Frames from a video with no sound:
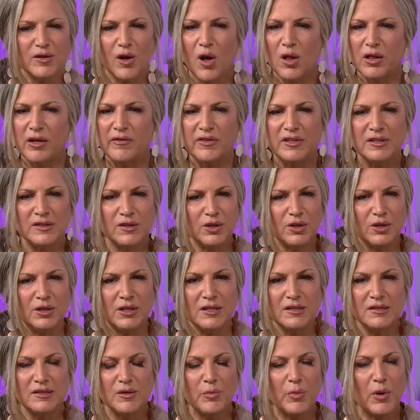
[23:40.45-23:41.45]
all of his
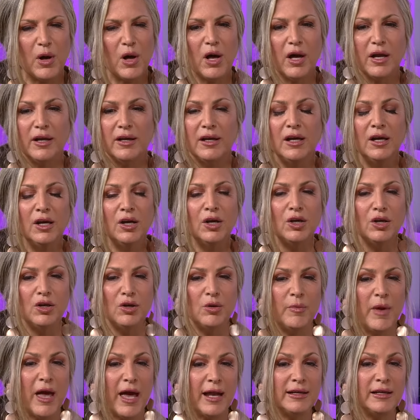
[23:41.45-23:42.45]
goodness upon
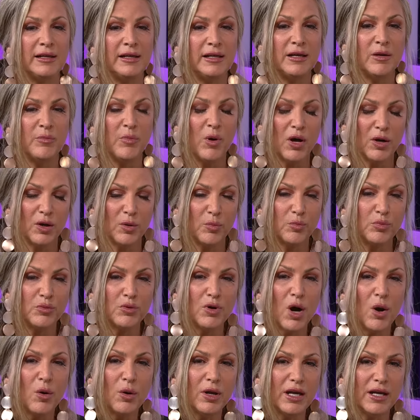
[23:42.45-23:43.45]
humanity, upon a
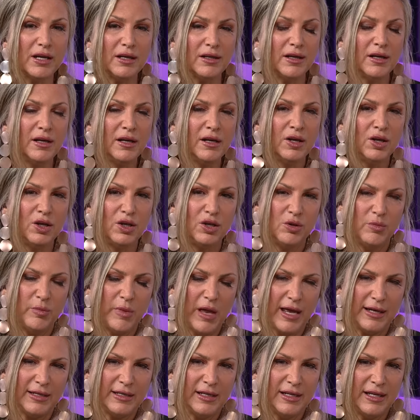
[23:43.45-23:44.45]
broken
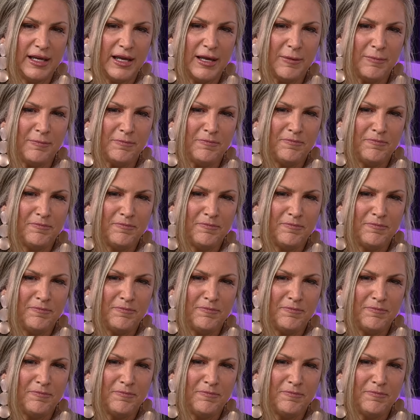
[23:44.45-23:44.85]
humanity,